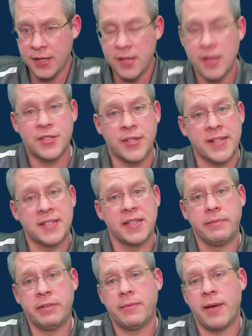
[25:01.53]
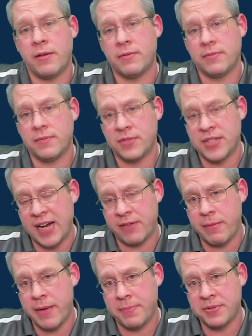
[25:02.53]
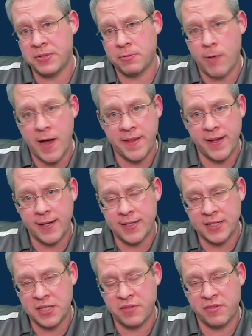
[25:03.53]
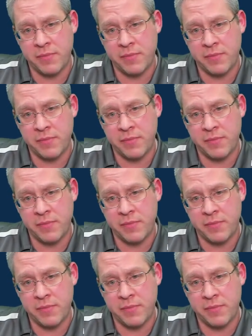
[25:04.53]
So that's a little bit about static web apps, why they exist from